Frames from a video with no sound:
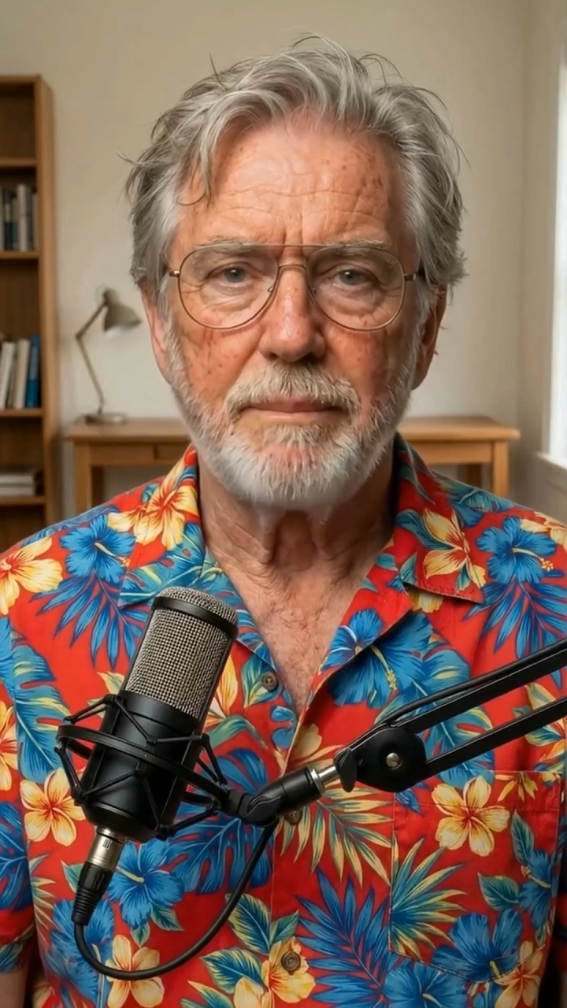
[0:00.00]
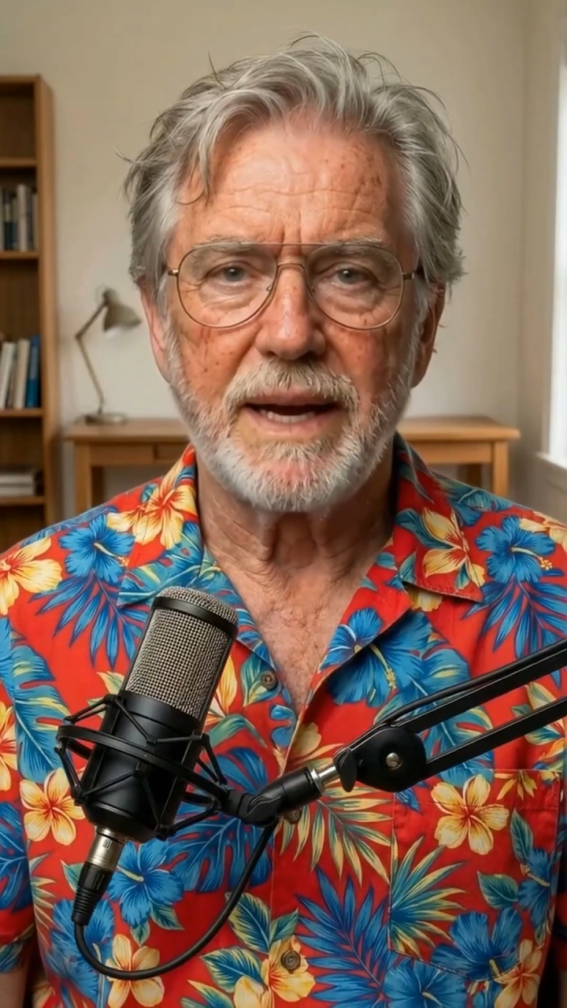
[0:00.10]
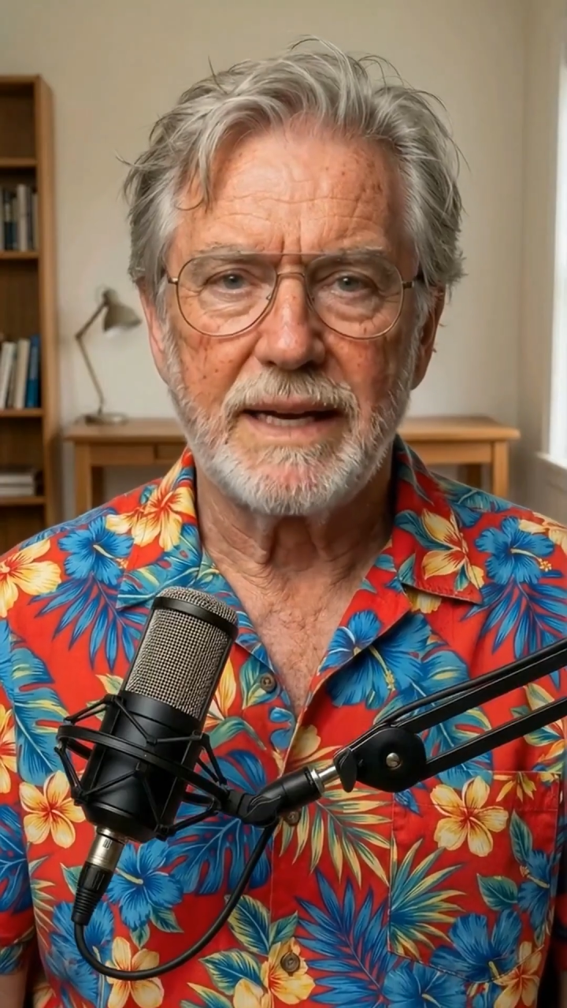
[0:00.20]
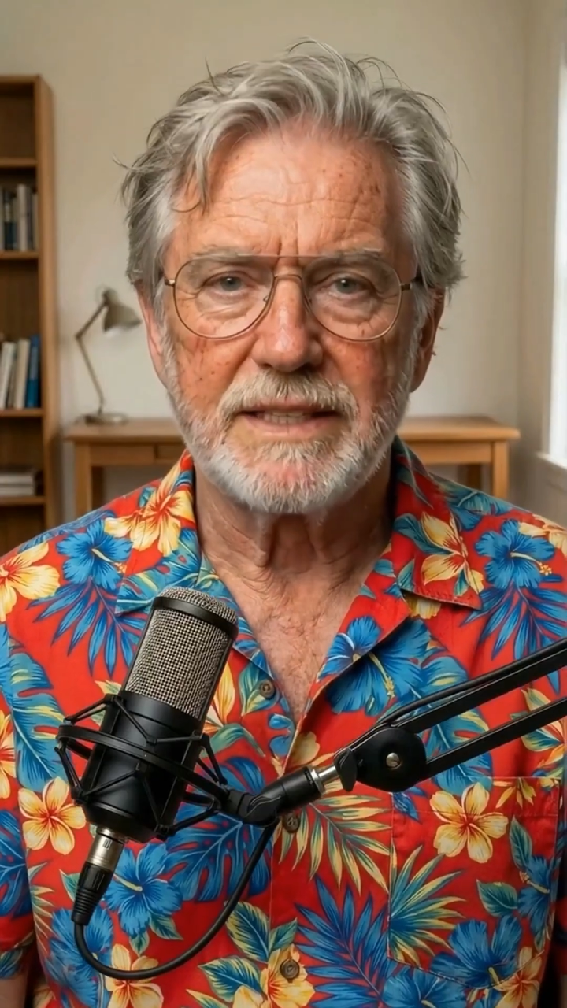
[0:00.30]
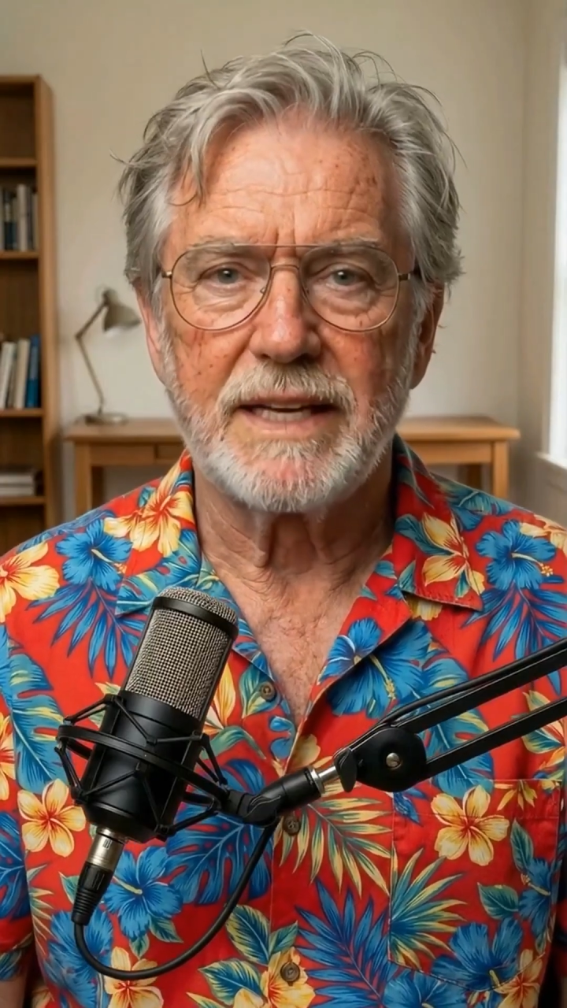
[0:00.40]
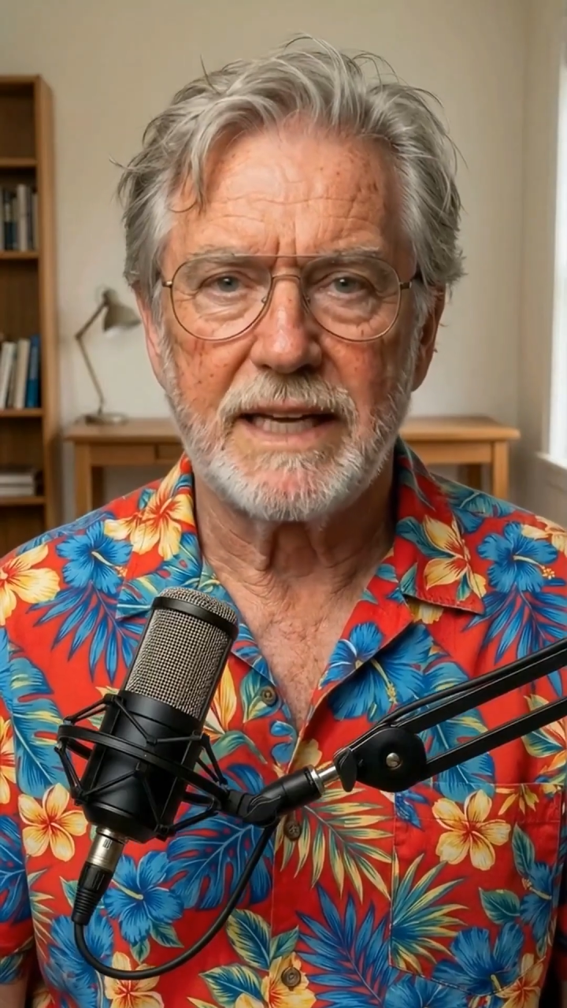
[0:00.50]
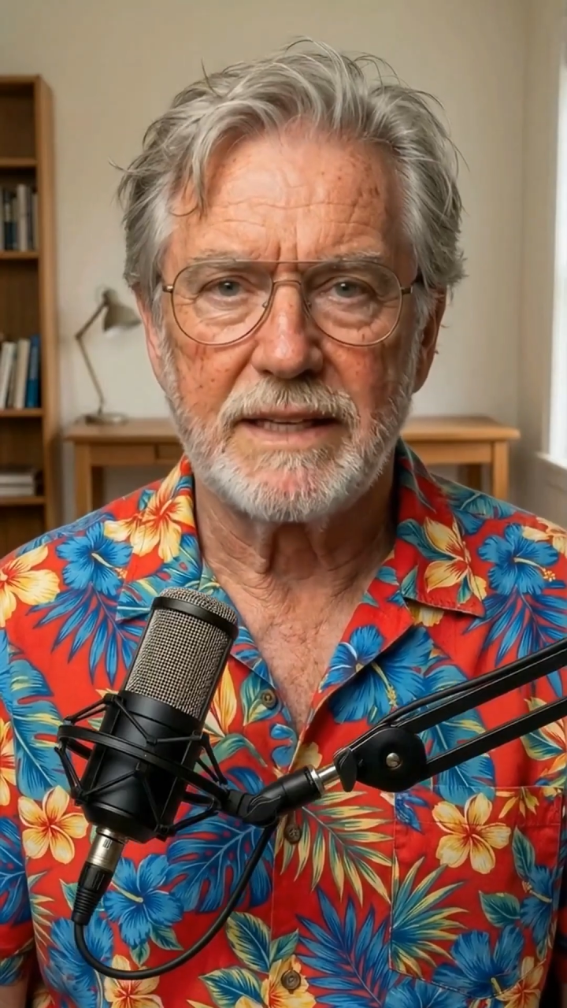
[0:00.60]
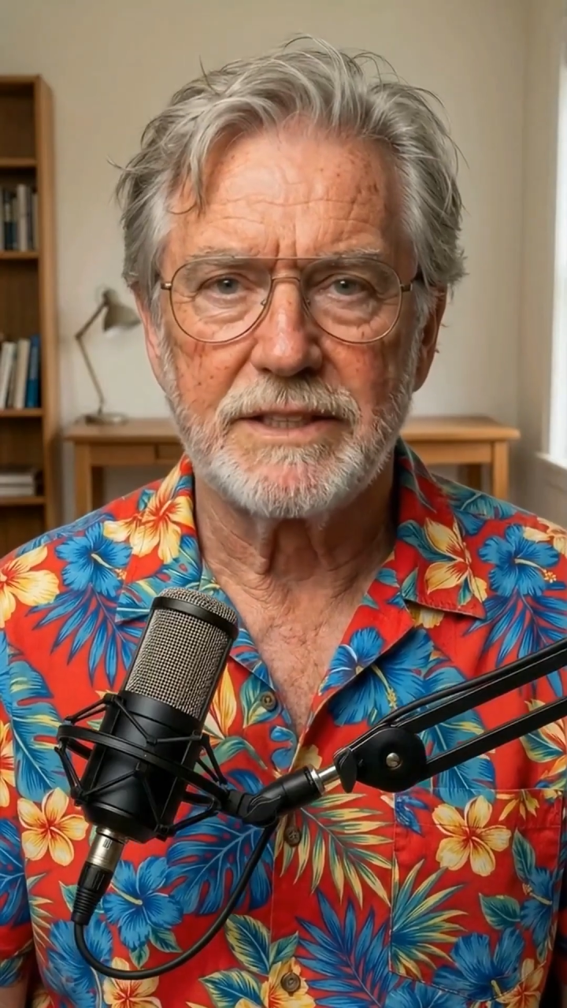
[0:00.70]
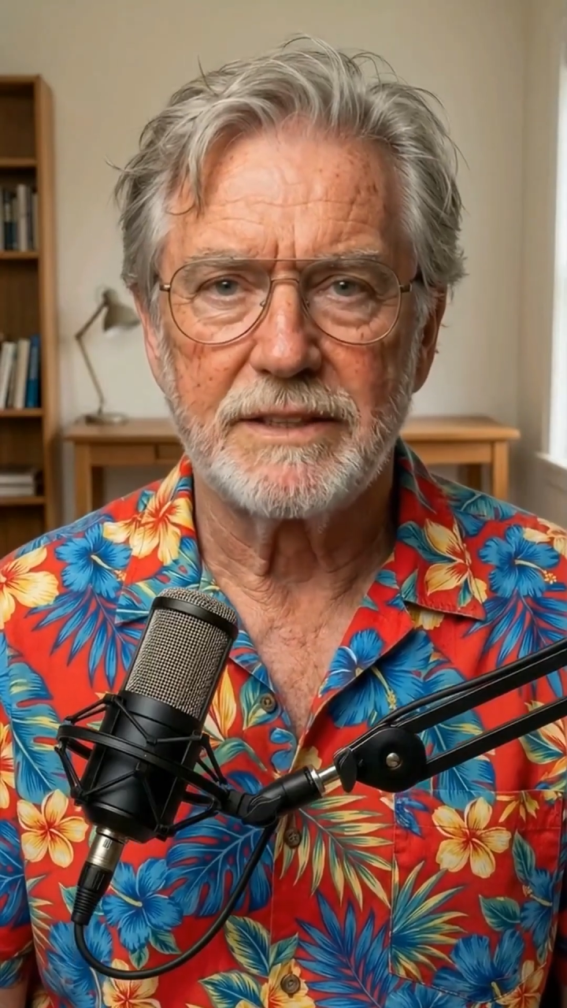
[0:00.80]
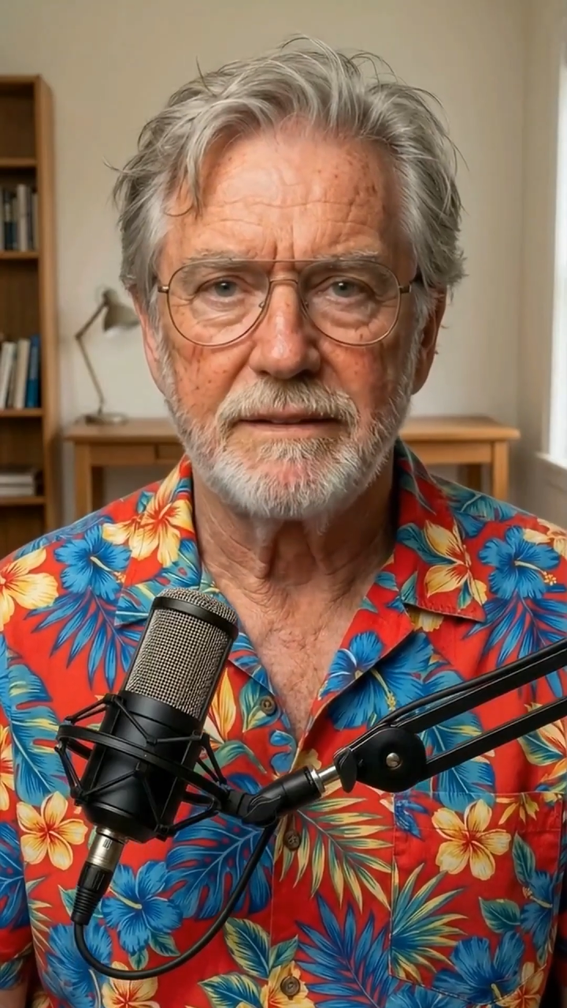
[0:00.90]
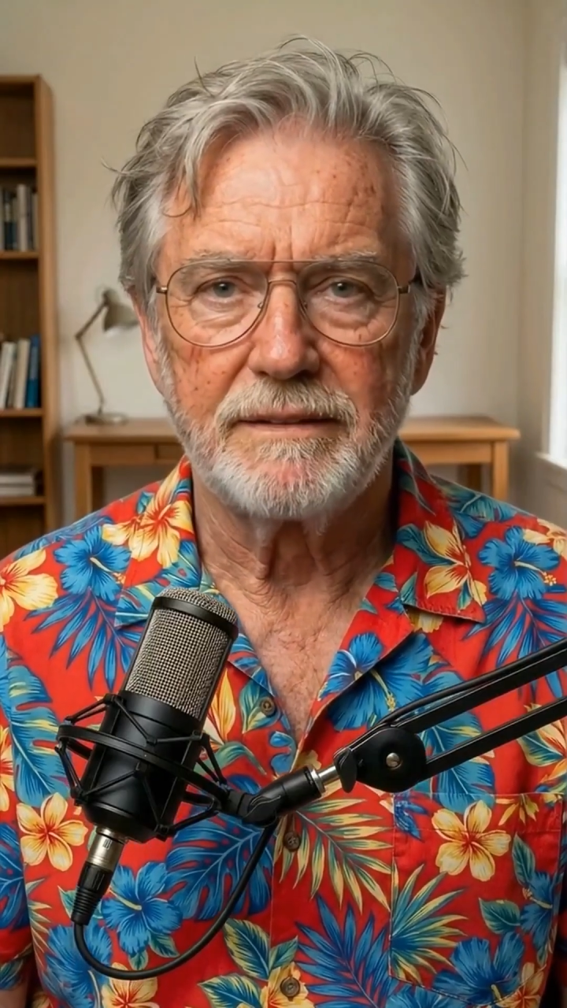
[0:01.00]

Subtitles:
many states.